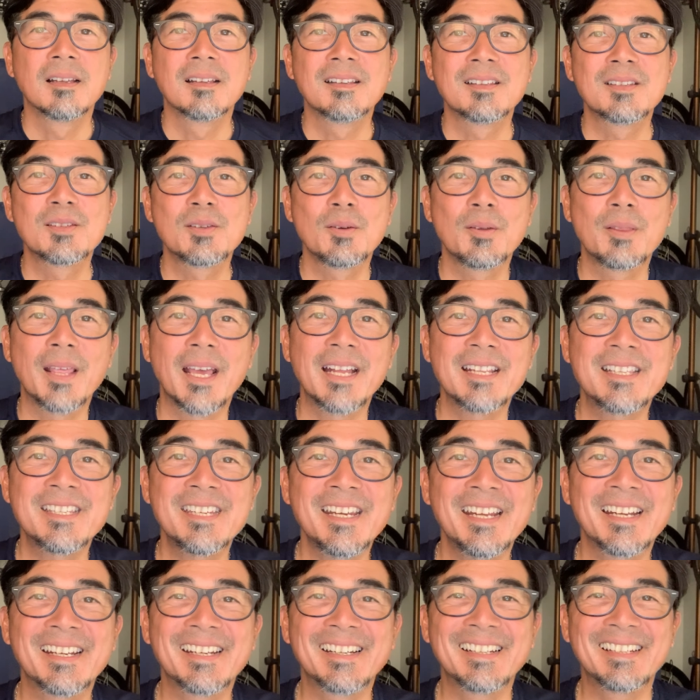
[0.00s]
So that's
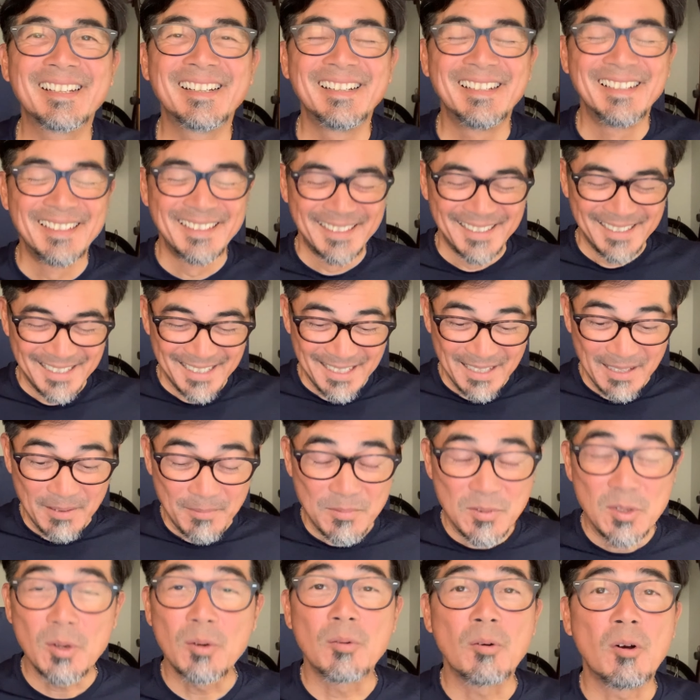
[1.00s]
it.
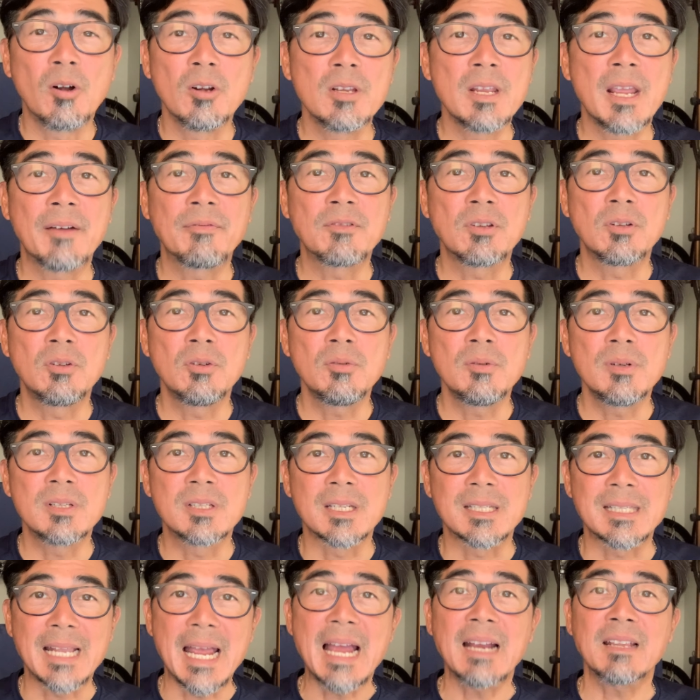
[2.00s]
So all you have to do is
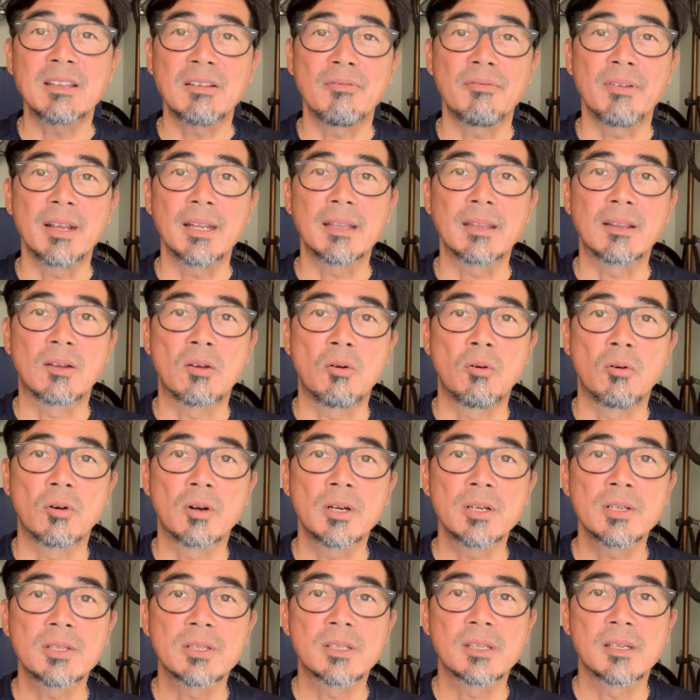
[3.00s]
just activate the
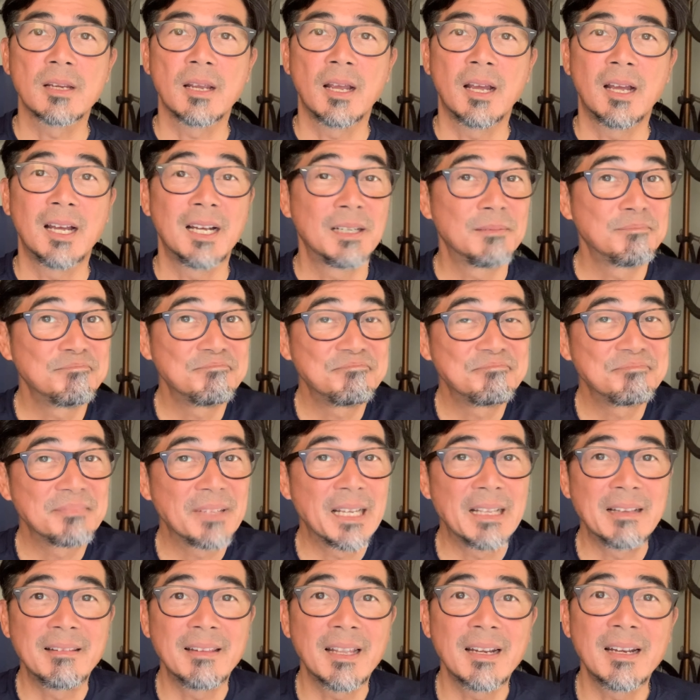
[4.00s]
course,
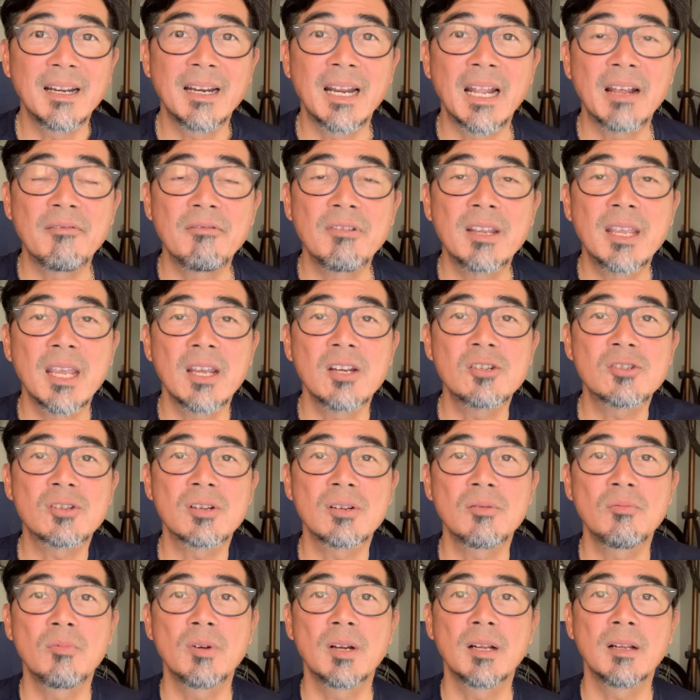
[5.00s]
and then the
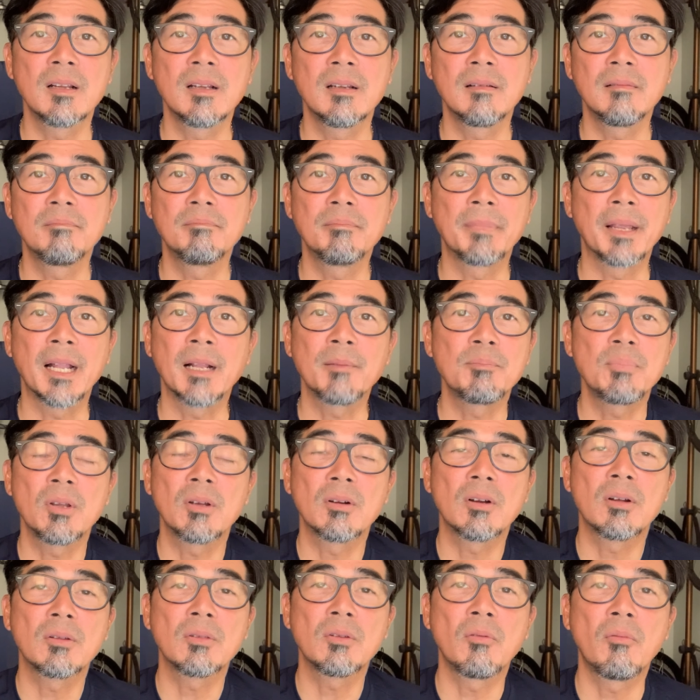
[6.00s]
navigation will help
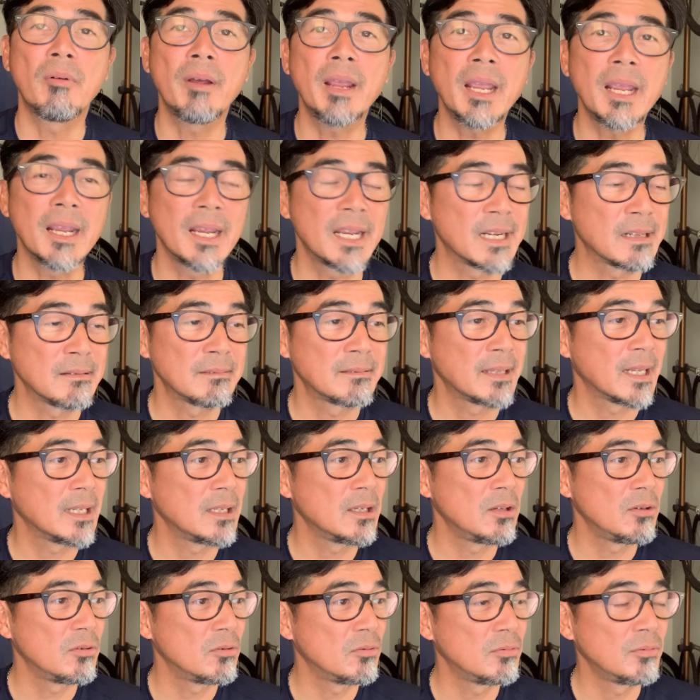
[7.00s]
you along the way. It'll
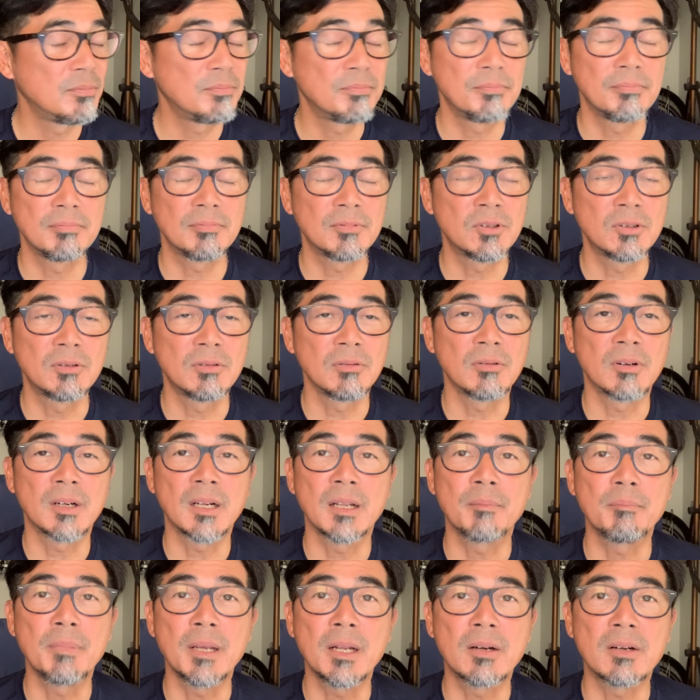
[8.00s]
tell you
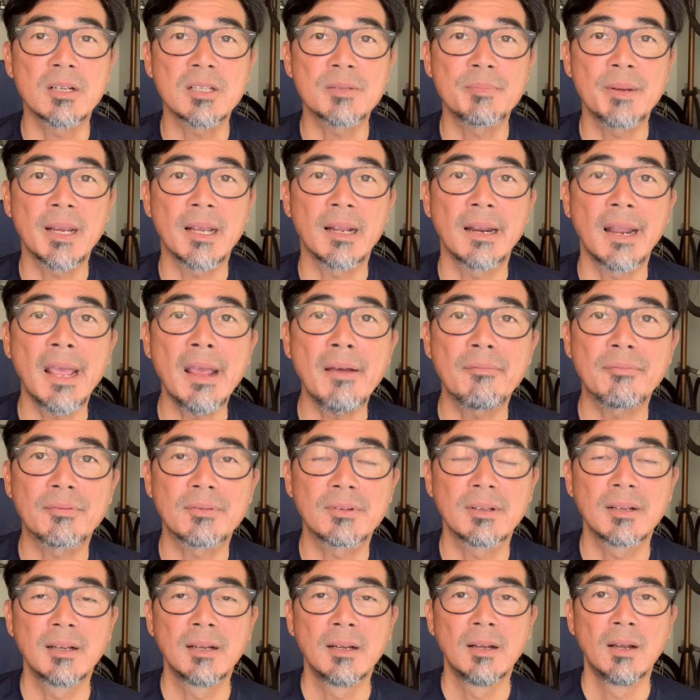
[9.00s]
200 meters, make a left,
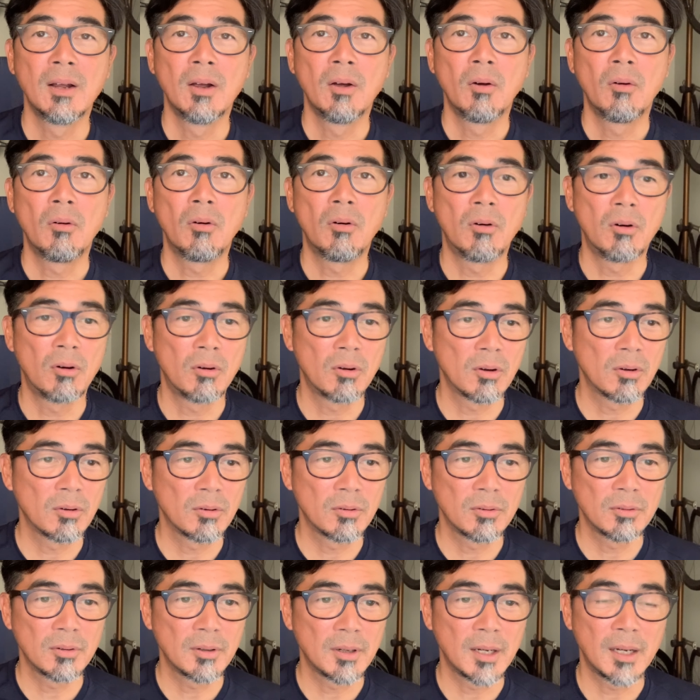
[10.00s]

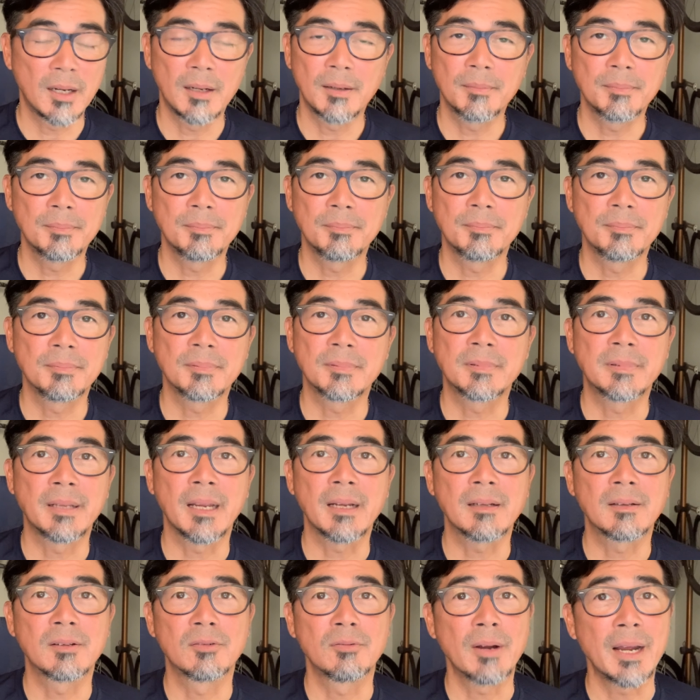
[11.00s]
or
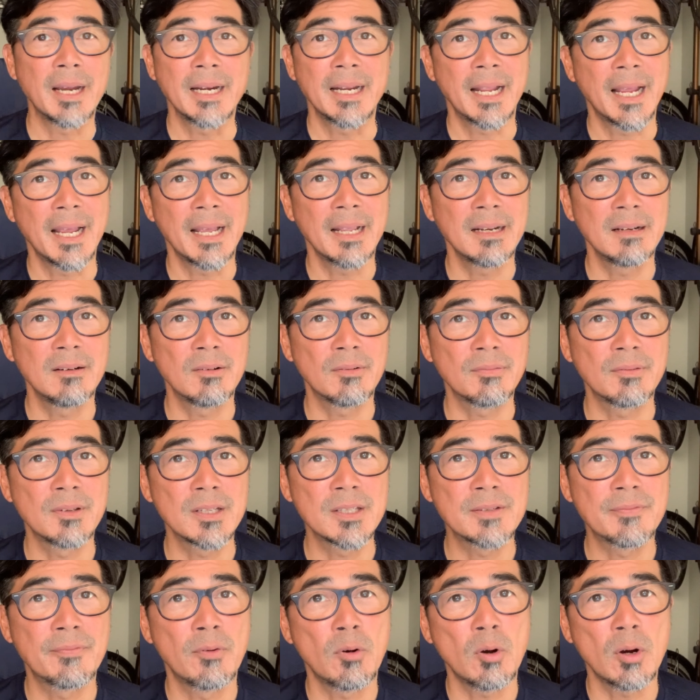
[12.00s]
take the right hand of
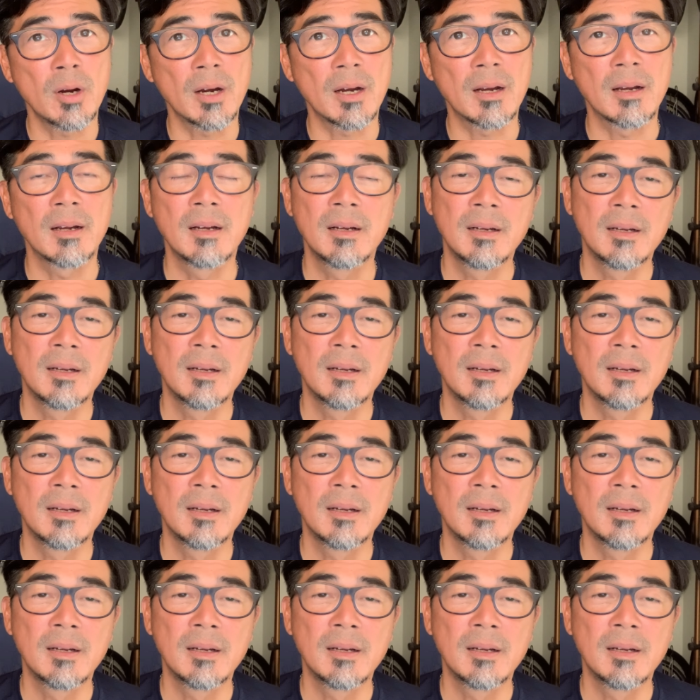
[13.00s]
this fork.